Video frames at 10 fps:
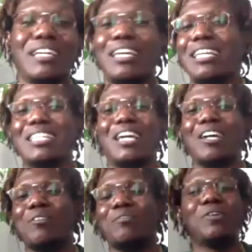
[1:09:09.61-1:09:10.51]
Anything
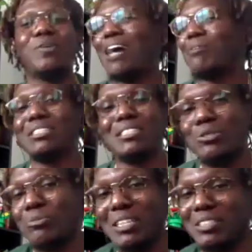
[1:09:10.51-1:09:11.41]
over 4 hours is
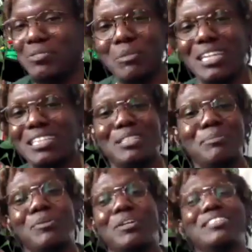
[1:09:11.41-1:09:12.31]
too much for me at this
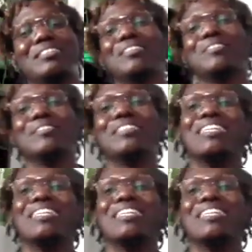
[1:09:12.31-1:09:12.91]
point. So,